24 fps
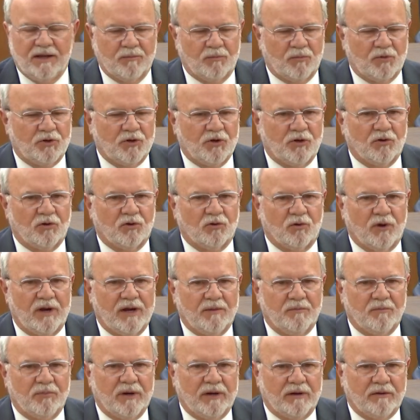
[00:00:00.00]
maternal
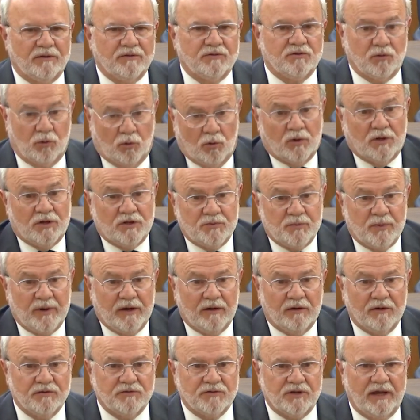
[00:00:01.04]
grandparents, Lori's parents,